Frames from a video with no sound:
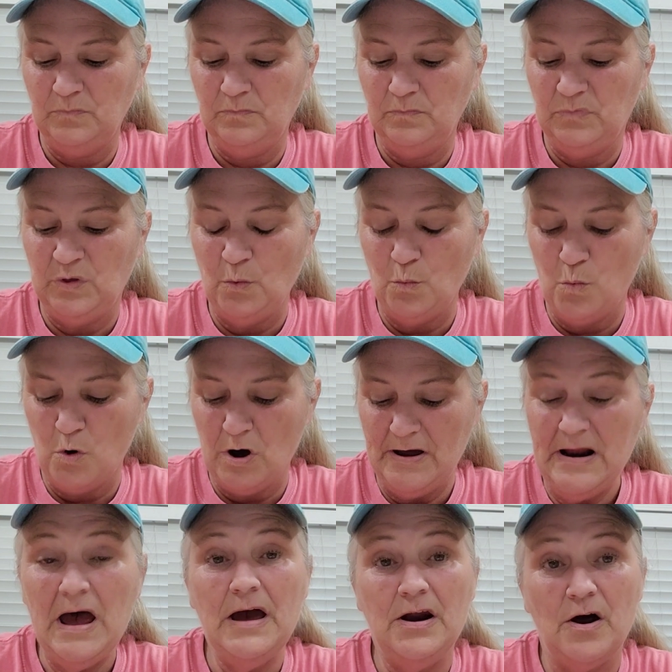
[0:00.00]
the one
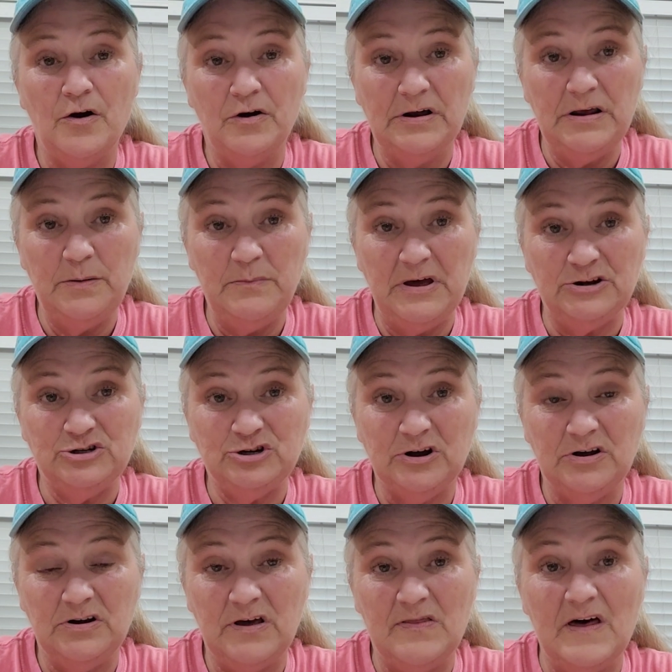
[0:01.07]
I had already
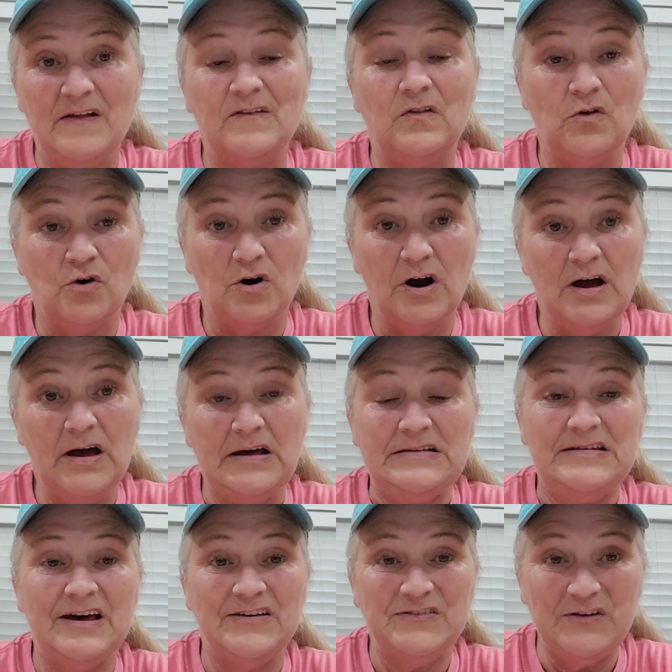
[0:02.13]
mentioned, and that's Laura at
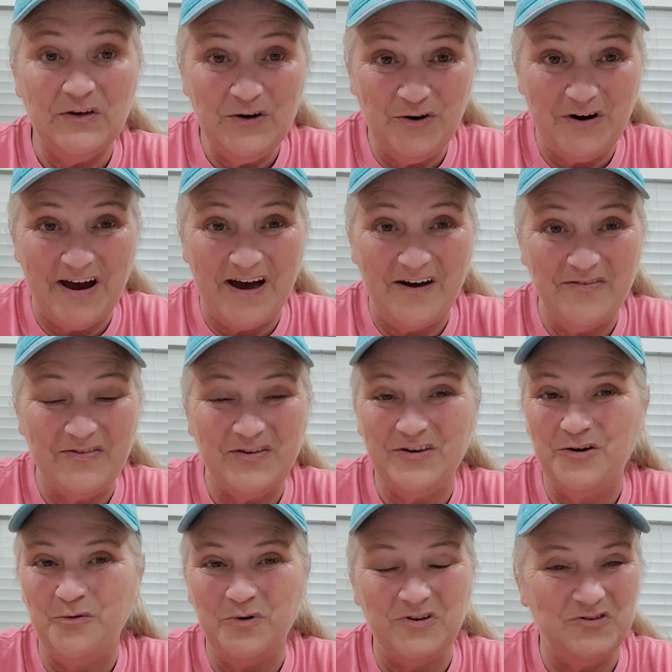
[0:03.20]
Textilly Crafts,
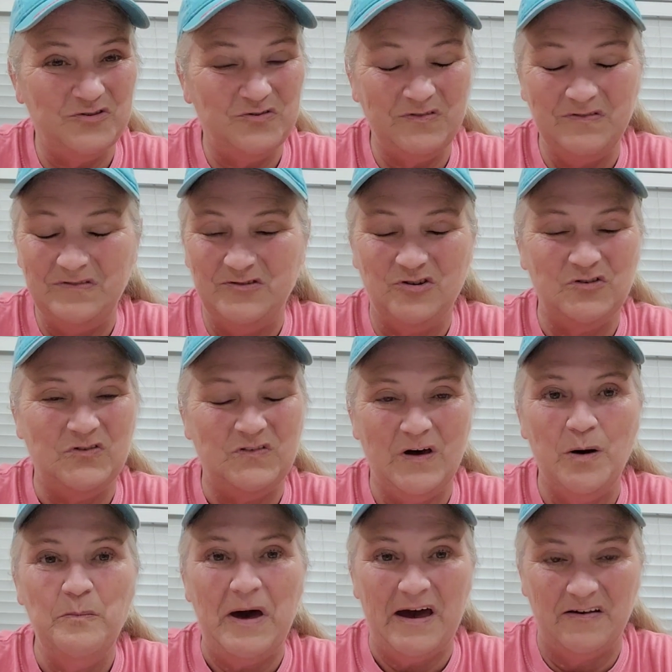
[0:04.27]
who is just
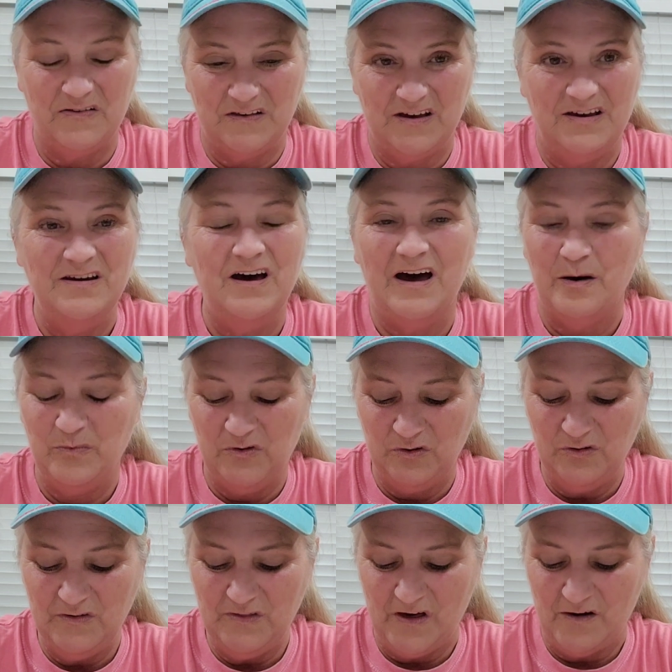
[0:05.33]
amazing.
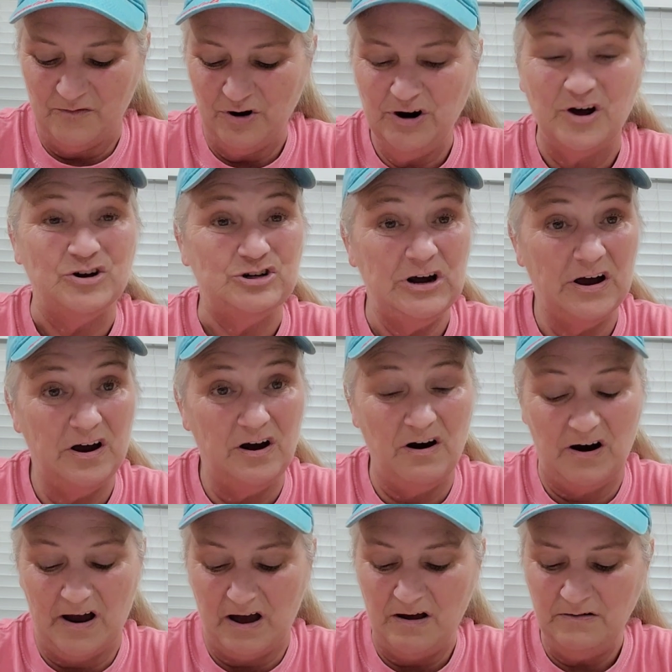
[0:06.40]
Absolutely love her. Go check
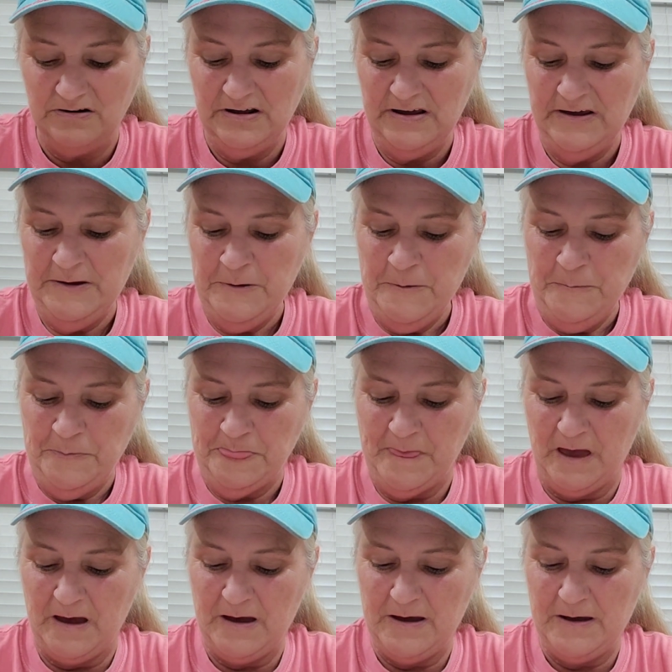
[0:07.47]
her out.
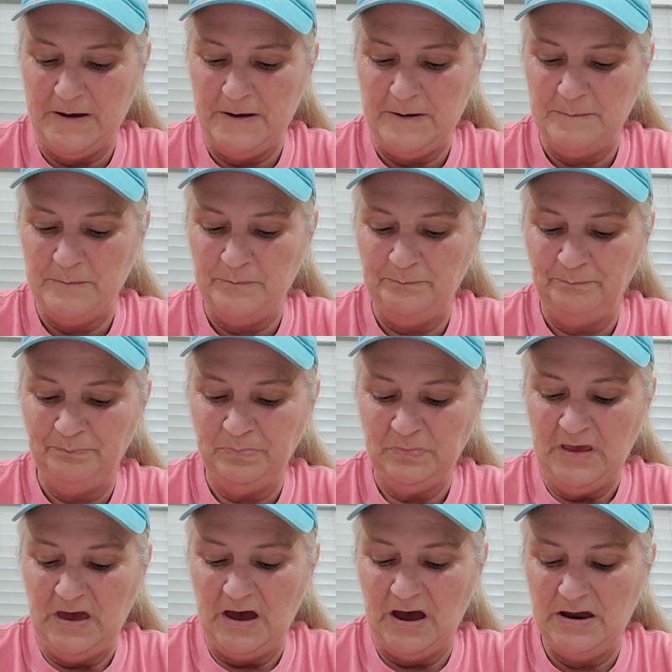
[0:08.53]
Um,
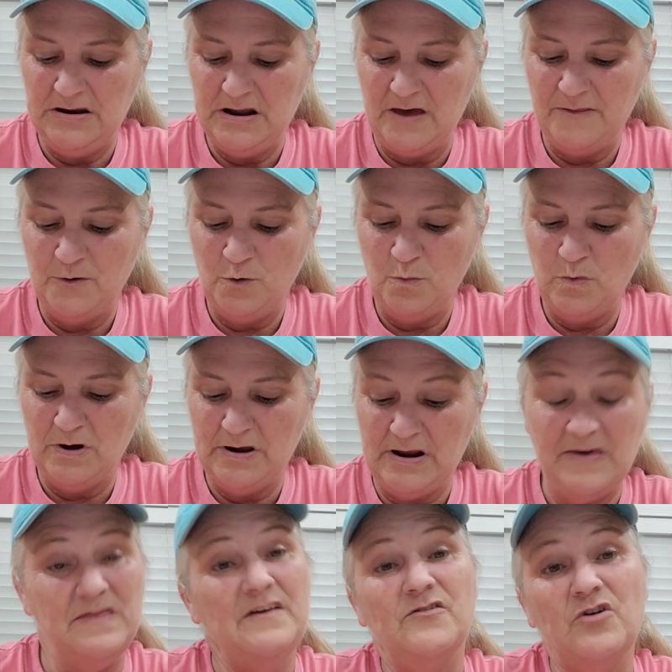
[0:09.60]
another one,
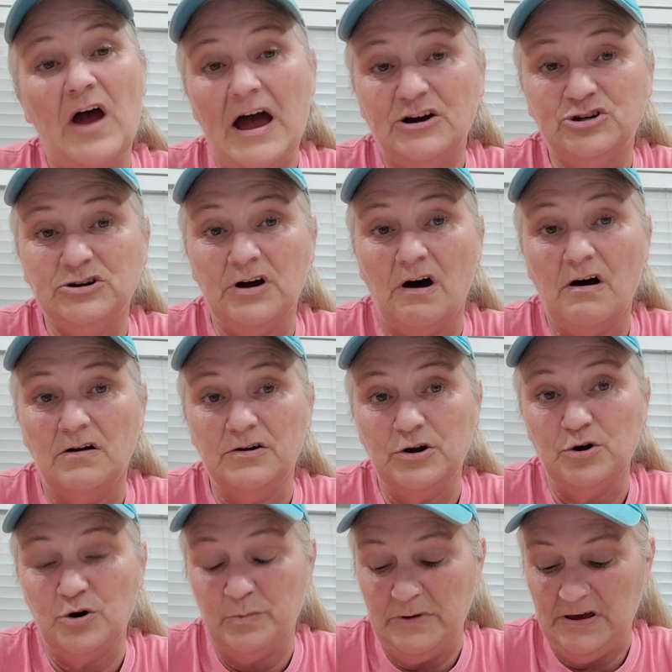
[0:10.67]
and these are actually all
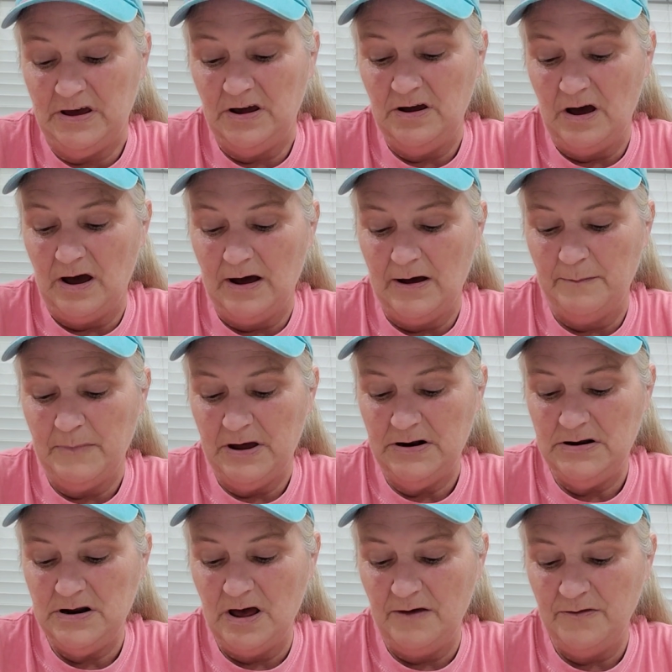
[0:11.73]
new to me. Um,
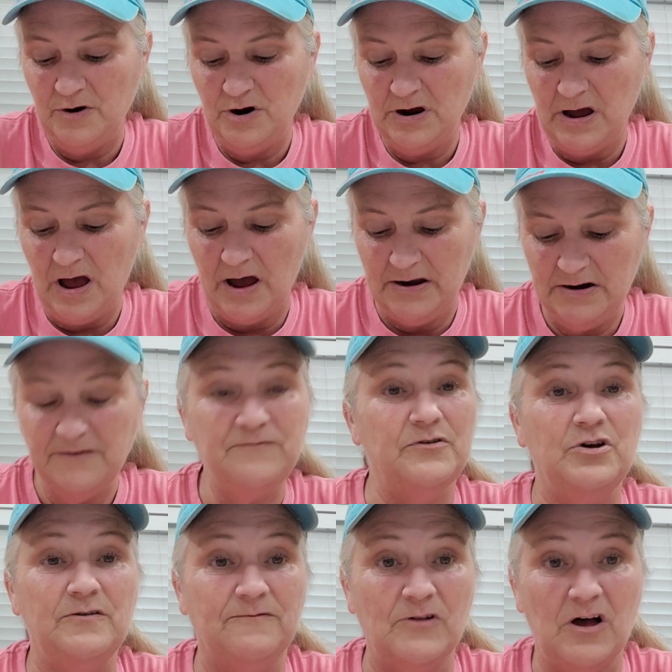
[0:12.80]
another kind of
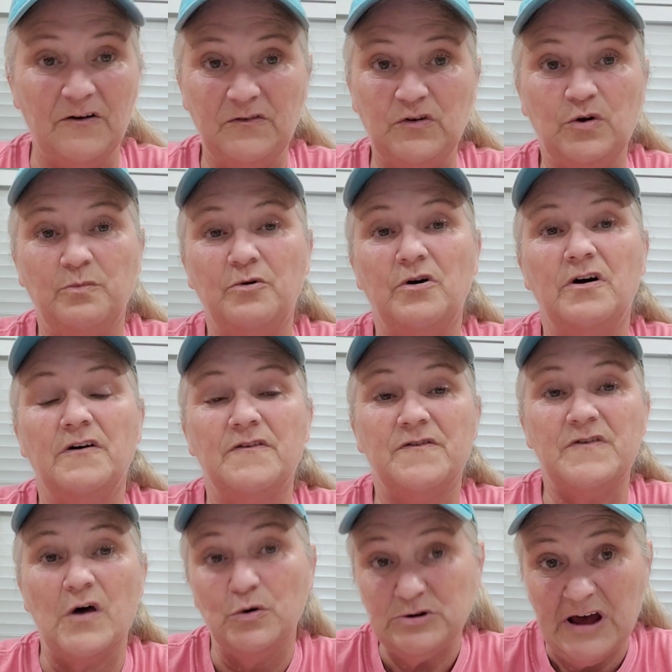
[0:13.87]
new floss tuber is
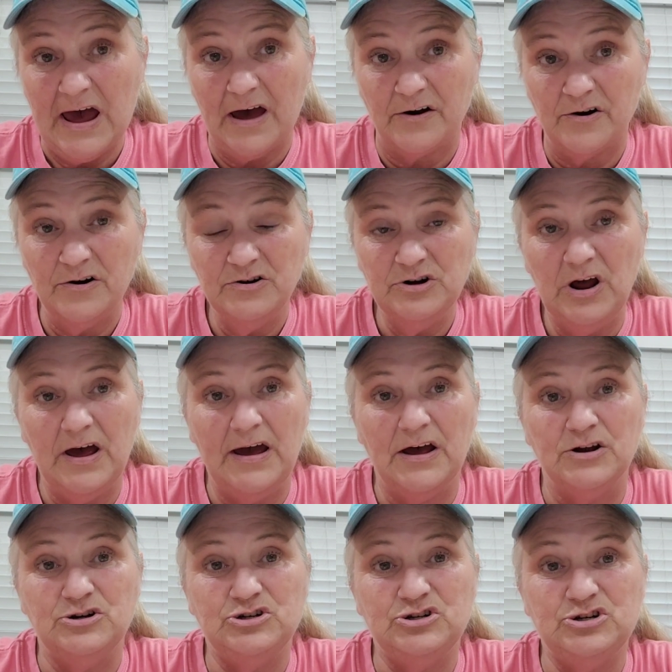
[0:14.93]
Sew Tattered,
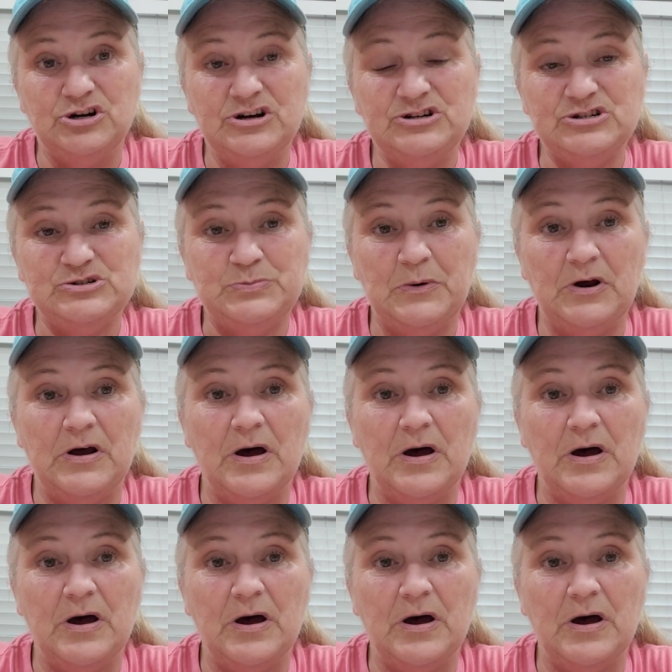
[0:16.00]
and she just put